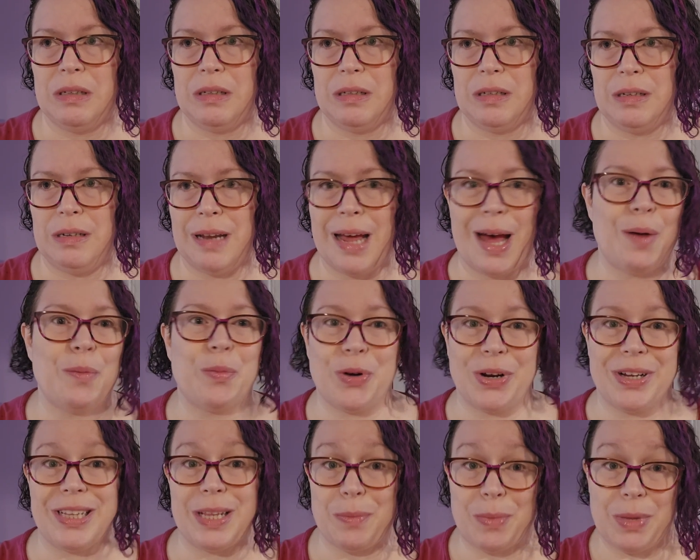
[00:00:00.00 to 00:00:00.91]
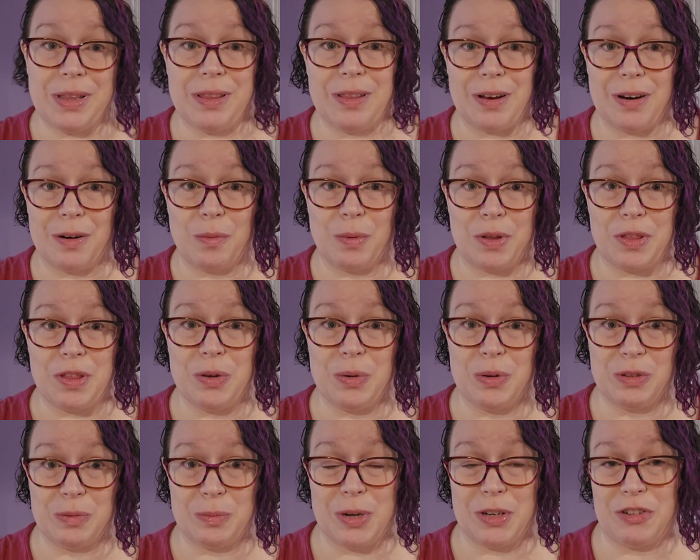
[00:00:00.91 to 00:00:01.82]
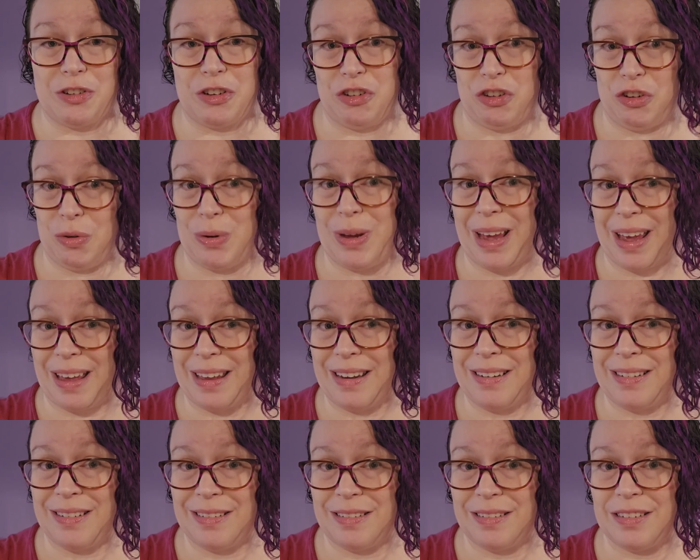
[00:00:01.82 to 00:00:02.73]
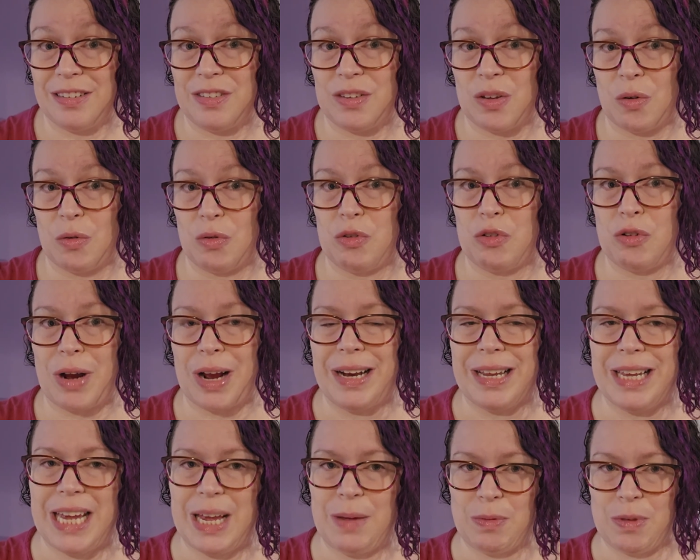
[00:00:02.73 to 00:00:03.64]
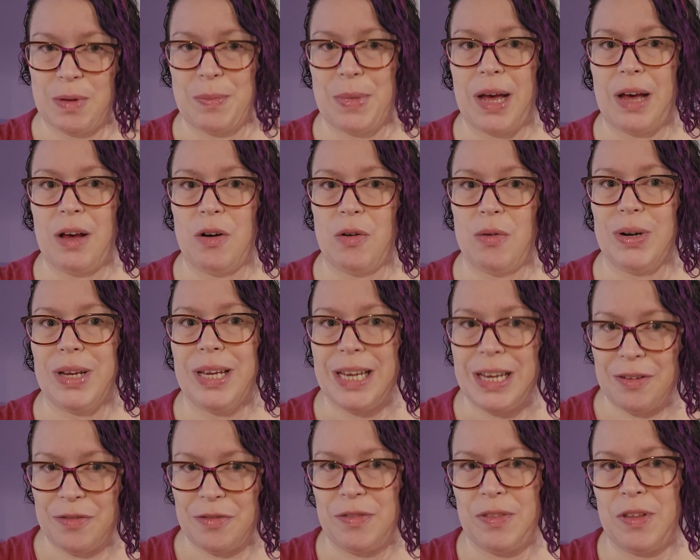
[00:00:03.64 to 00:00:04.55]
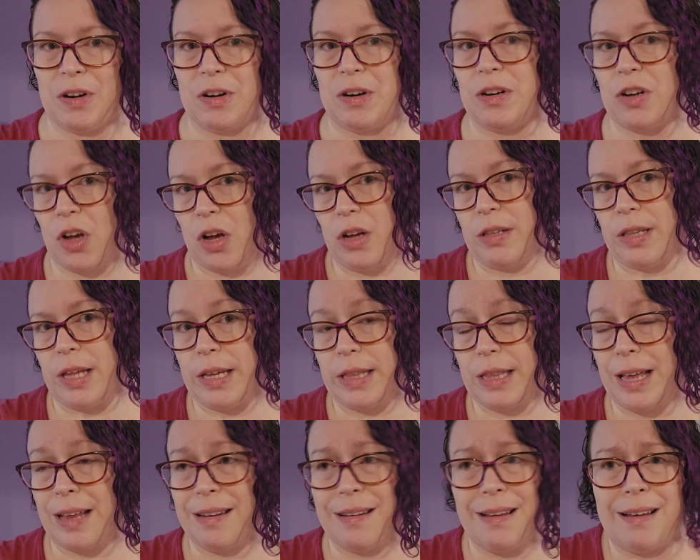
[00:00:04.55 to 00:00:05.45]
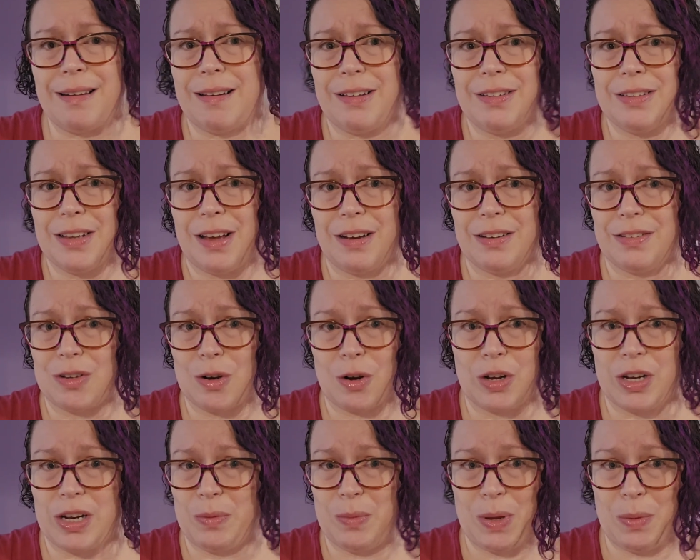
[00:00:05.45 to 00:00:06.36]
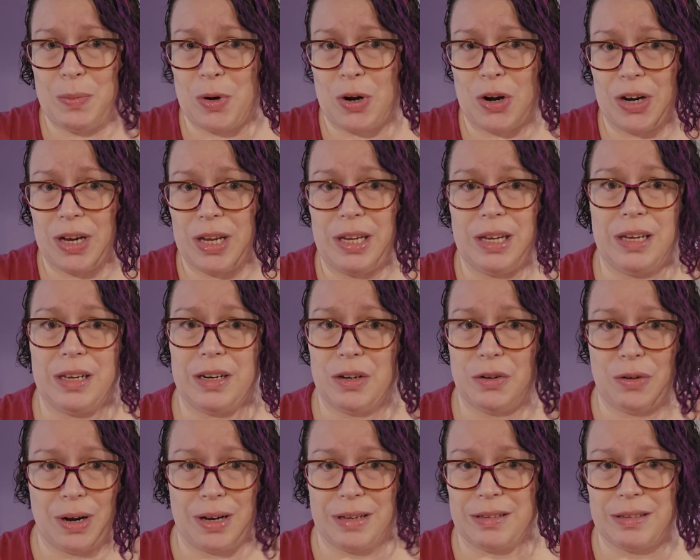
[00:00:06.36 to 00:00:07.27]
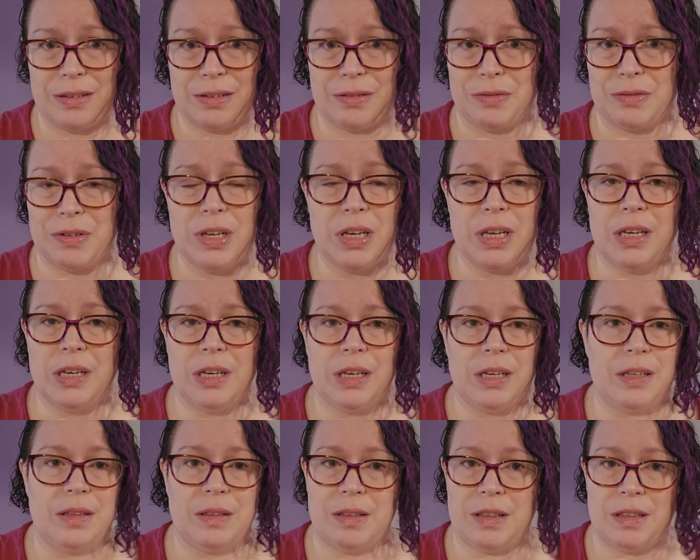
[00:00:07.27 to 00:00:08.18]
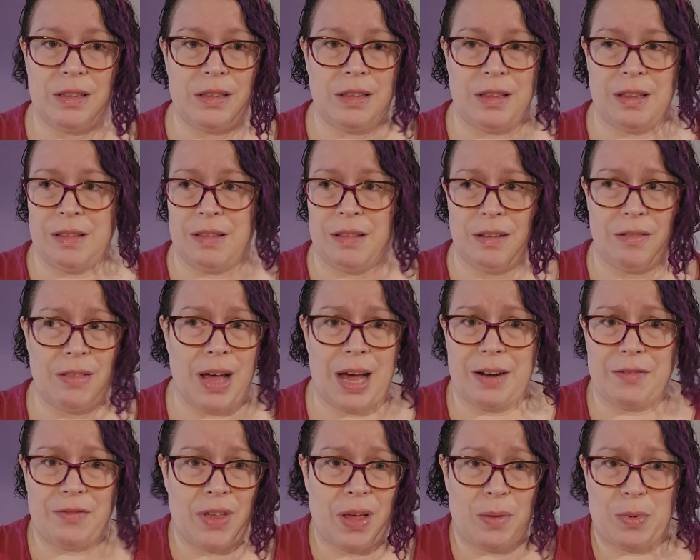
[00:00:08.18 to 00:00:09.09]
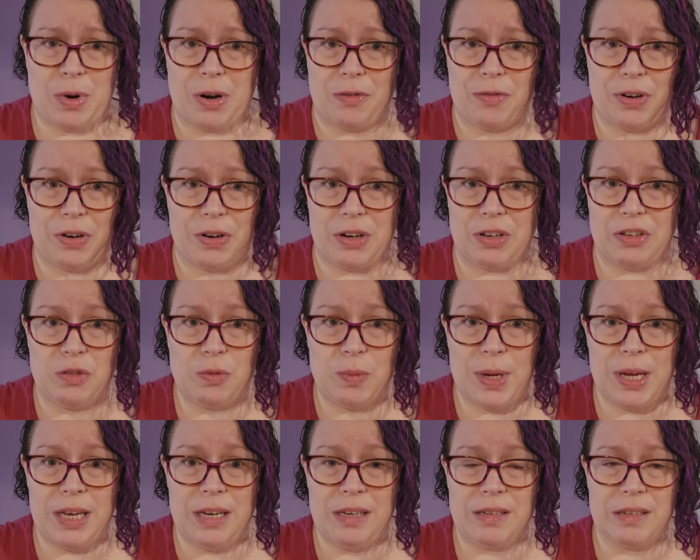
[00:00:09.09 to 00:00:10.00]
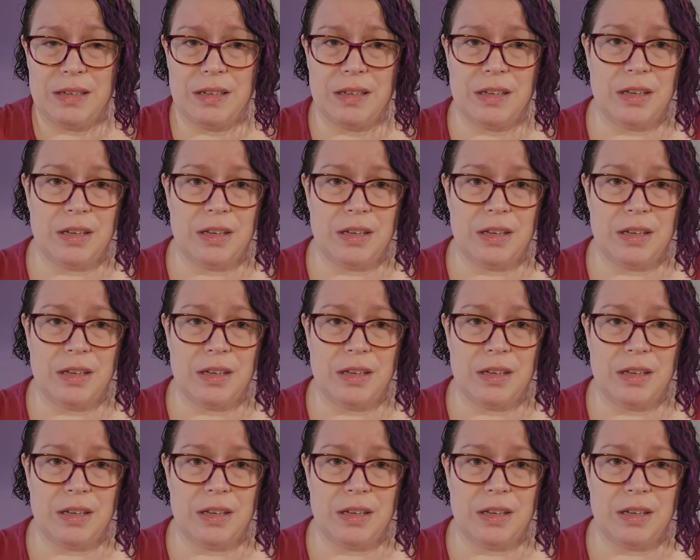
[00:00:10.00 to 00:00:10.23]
not bring them in there with you as much as you can. So try to keep them out if they're a dog like that. Not all dogs are going to be barky and aggressive. A lot of them are very sweet,